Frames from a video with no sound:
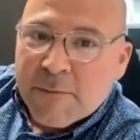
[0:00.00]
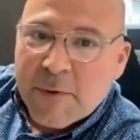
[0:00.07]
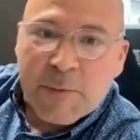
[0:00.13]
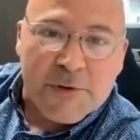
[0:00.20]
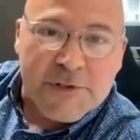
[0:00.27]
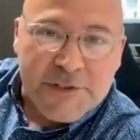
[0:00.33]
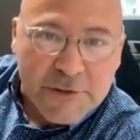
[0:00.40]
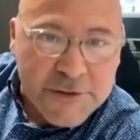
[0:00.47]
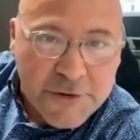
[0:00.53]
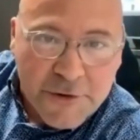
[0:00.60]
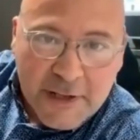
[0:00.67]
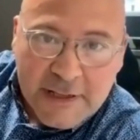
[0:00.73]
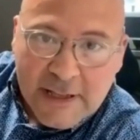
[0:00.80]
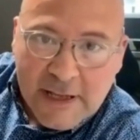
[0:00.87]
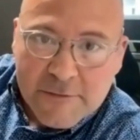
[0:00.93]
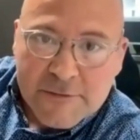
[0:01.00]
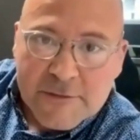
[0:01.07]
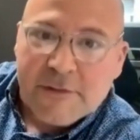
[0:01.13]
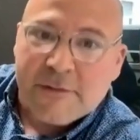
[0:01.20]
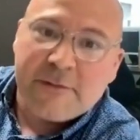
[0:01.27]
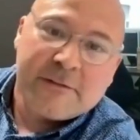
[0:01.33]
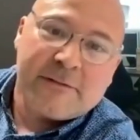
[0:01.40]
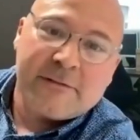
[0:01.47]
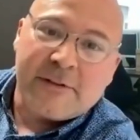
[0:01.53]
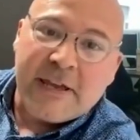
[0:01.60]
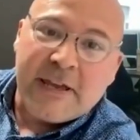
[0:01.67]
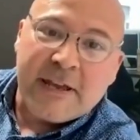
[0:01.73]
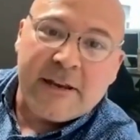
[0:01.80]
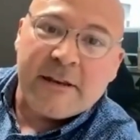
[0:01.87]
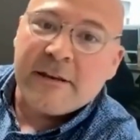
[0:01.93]
people are still turning left
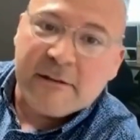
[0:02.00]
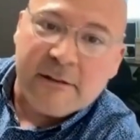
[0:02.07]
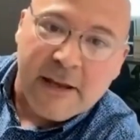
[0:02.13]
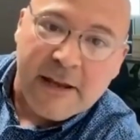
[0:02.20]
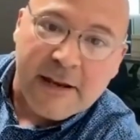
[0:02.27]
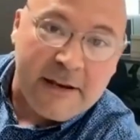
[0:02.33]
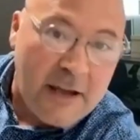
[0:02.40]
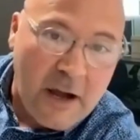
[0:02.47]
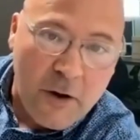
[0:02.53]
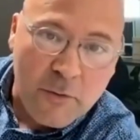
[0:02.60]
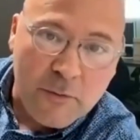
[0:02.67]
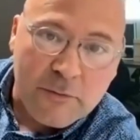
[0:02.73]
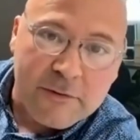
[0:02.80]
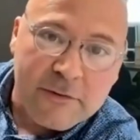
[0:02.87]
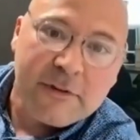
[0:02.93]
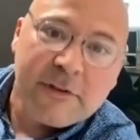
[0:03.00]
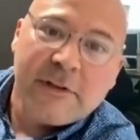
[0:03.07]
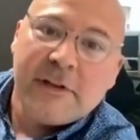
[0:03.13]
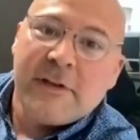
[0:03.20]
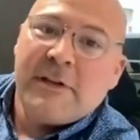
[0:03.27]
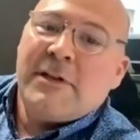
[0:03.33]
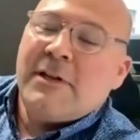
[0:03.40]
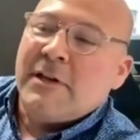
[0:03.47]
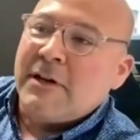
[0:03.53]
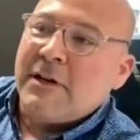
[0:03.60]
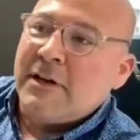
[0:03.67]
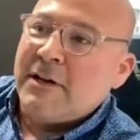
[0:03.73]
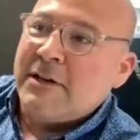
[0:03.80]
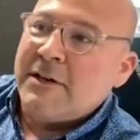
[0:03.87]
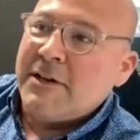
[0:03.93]
in and out,
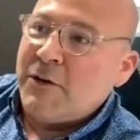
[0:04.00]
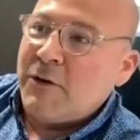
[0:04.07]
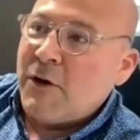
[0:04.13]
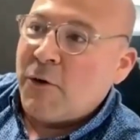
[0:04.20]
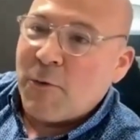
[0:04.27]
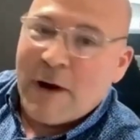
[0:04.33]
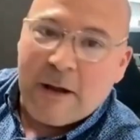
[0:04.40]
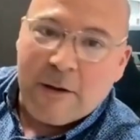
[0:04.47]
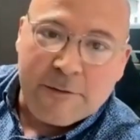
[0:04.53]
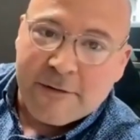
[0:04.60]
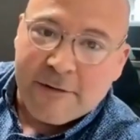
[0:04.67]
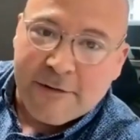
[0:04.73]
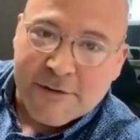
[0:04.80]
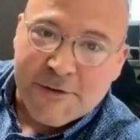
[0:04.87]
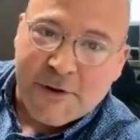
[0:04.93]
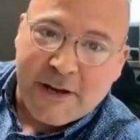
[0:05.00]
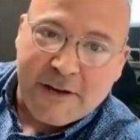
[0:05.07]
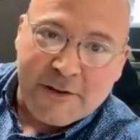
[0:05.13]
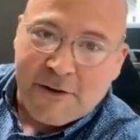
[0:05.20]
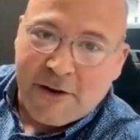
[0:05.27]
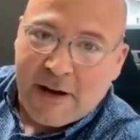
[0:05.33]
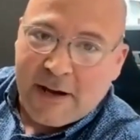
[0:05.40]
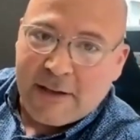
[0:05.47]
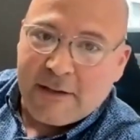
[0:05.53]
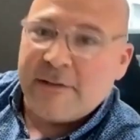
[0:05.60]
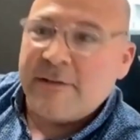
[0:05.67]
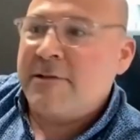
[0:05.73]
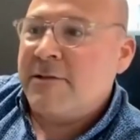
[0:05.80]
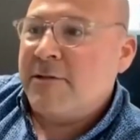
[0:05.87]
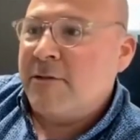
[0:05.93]
around the triangular
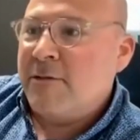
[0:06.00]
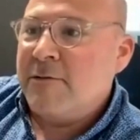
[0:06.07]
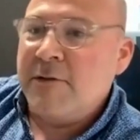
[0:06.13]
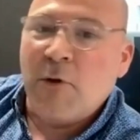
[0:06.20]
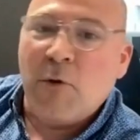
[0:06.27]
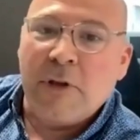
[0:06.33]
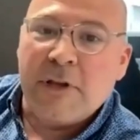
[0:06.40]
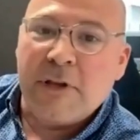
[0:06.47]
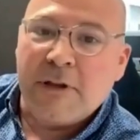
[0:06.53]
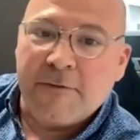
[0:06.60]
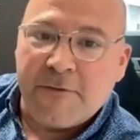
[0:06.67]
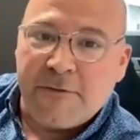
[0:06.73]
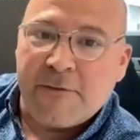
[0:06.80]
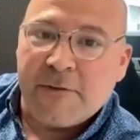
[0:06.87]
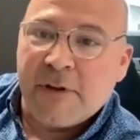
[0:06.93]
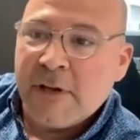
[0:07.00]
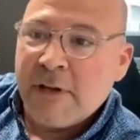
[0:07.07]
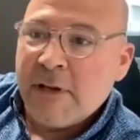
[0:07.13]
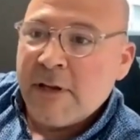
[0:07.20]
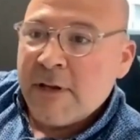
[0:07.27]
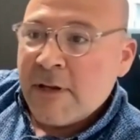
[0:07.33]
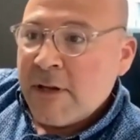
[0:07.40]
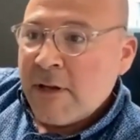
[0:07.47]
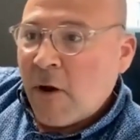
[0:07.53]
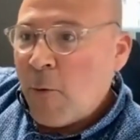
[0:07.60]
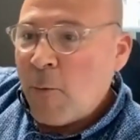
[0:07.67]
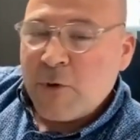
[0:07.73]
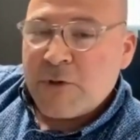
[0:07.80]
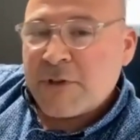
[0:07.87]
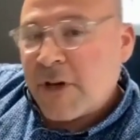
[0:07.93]
island. So the only
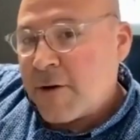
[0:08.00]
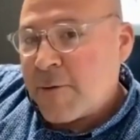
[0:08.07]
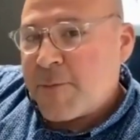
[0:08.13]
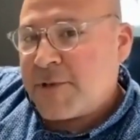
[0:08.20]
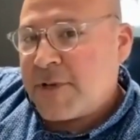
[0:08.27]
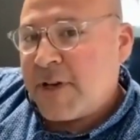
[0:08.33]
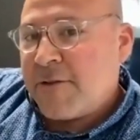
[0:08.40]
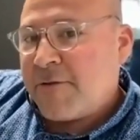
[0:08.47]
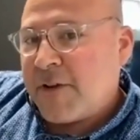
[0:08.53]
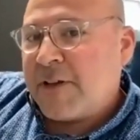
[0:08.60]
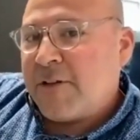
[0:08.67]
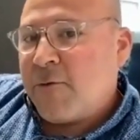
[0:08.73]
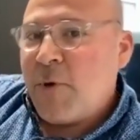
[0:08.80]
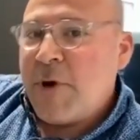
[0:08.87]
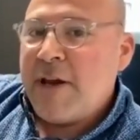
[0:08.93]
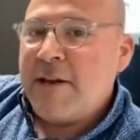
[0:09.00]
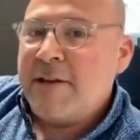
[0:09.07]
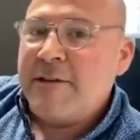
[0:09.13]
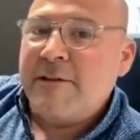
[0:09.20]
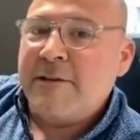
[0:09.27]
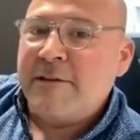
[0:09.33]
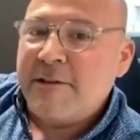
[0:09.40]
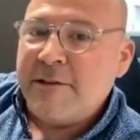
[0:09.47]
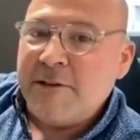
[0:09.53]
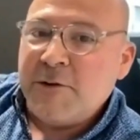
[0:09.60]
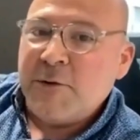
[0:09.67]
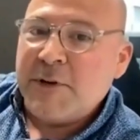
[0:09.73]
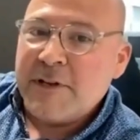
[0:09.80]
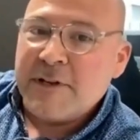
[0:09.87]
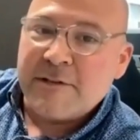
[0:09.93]
almost 100% effective way to
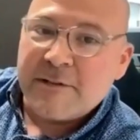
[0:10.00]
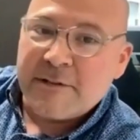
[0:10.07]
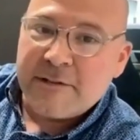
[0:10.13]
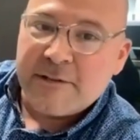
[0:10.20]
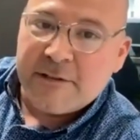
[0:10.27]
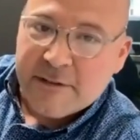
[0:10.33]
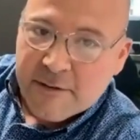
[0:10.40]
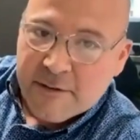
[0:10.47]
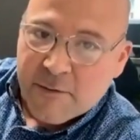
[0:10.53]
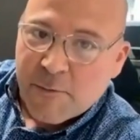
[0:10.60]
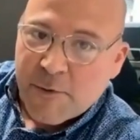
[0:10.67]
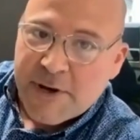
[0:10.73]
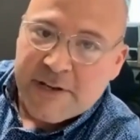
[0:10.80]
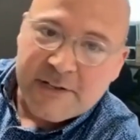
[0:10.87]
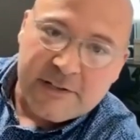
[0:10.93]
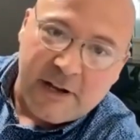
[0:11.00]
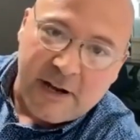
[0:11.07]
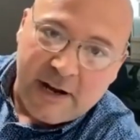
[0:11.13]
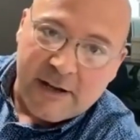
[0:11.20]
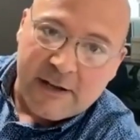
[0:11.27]
do it is the raised